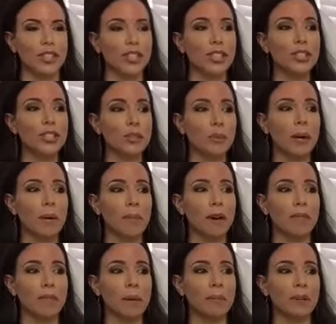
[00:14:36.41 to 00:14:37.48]
Did you just wipe
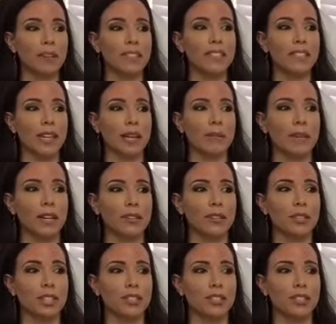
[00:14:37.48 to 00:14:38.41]
off my perfect eyebrows, Rachel?